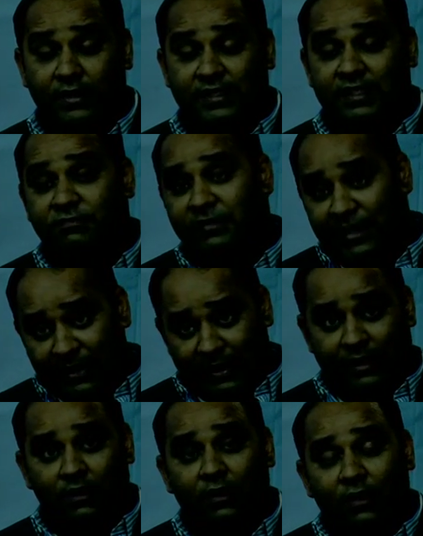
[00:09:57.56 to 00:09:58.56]

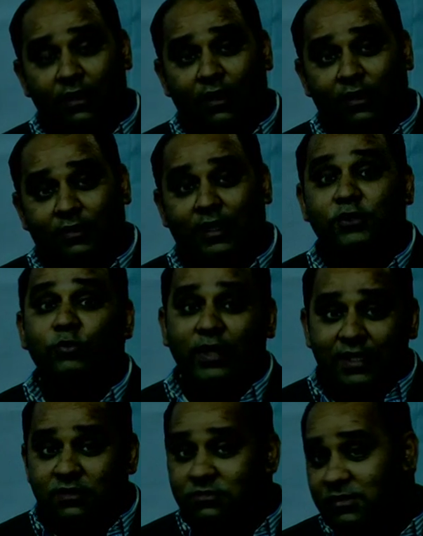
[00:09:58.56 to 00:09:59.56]
definitely, they're doing
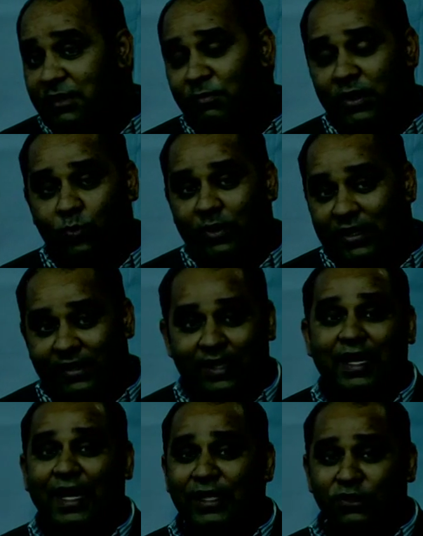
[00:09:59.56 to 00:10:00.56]
extremely well. They are
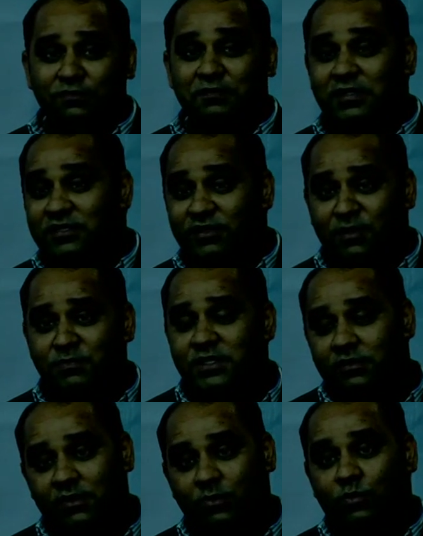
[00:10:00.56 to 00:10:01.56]
kind of dream
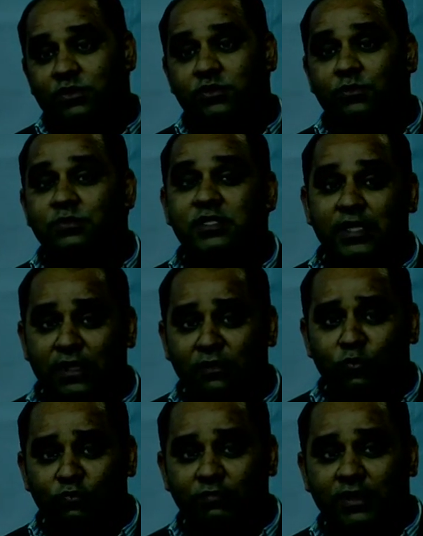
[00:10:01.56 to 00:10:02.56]
city, which you see in
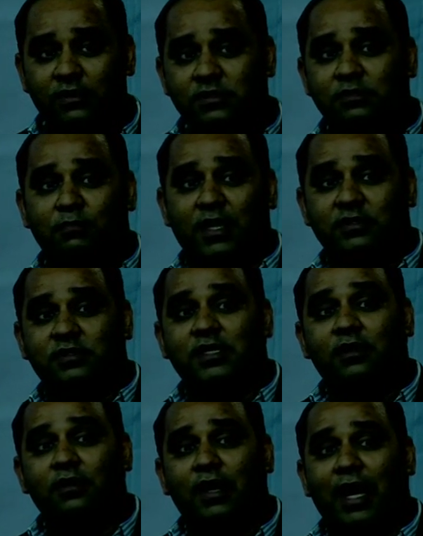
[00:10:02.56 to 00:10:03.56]
movies,
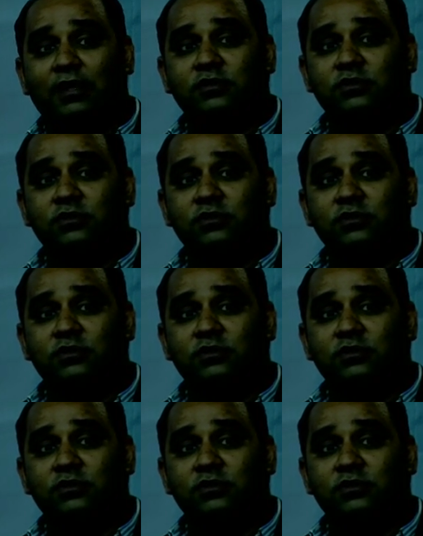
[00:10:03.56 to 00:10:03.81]
Matsdae and